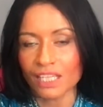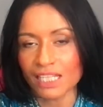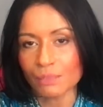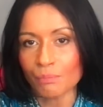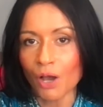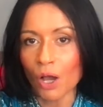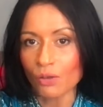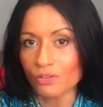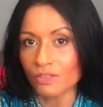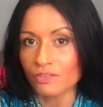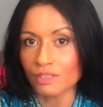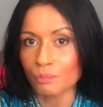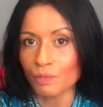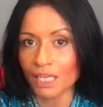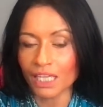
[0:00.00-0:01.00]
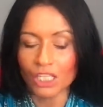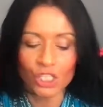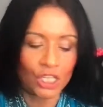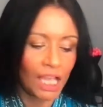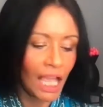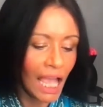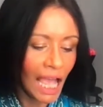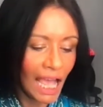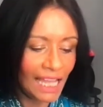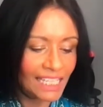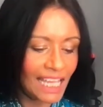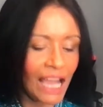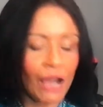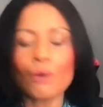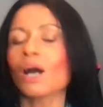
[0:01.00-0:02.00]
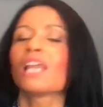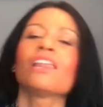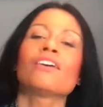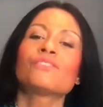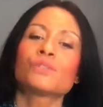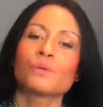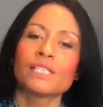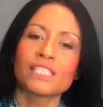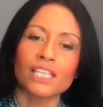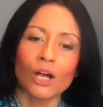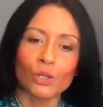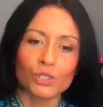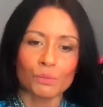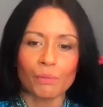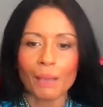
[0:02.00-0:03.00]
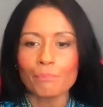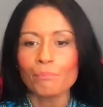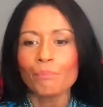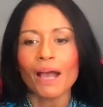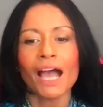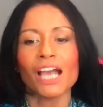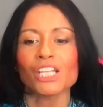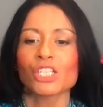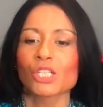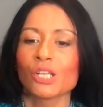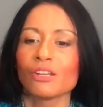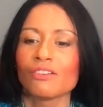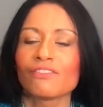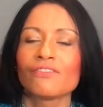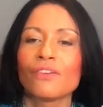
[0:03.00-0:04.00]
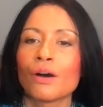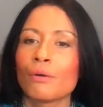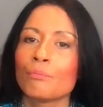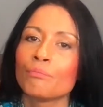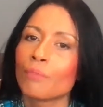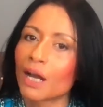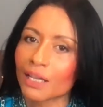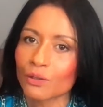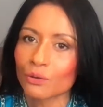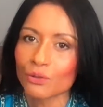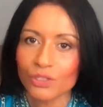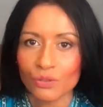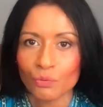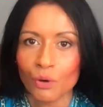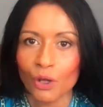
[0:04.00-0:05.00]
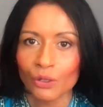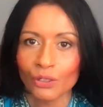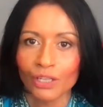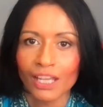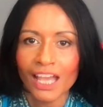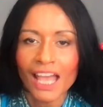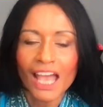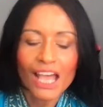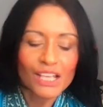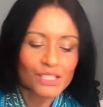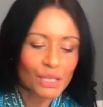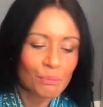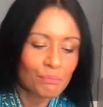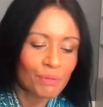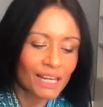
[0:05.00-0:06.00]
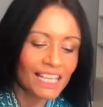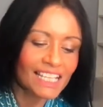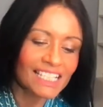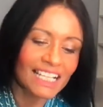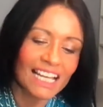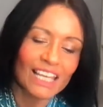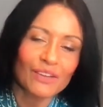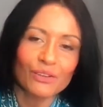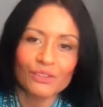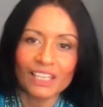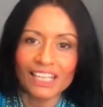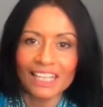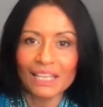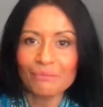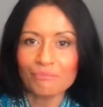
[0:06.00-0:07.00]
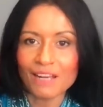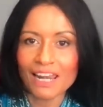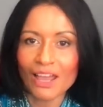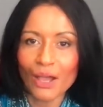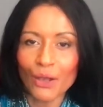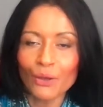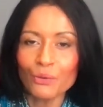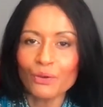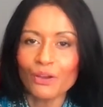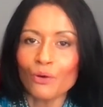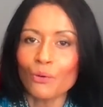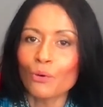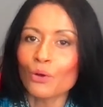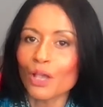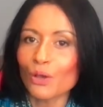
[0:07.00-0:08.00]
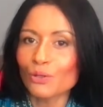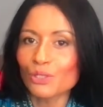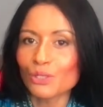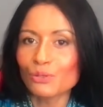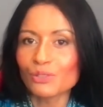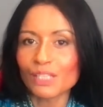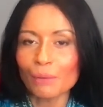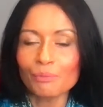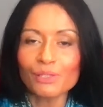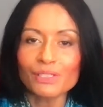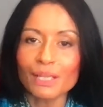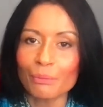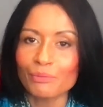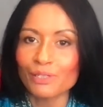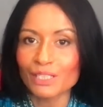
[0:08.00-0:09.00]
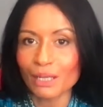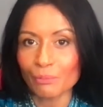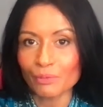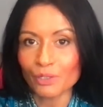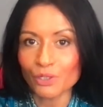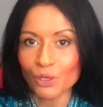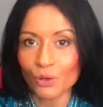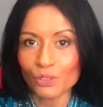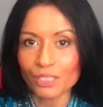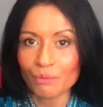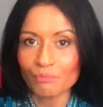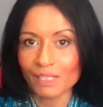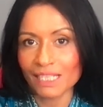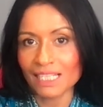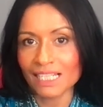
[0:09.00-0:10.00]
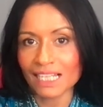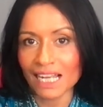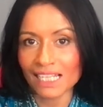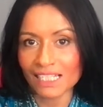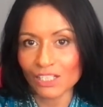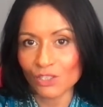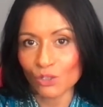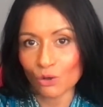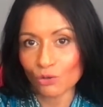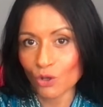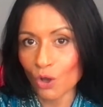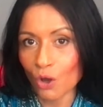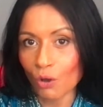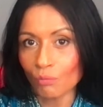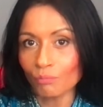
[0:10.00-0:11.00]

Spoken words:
parts of speech and how I love to indulge my passion for Michael Swan. So please click on the link below or go to www.mrsglasson.com.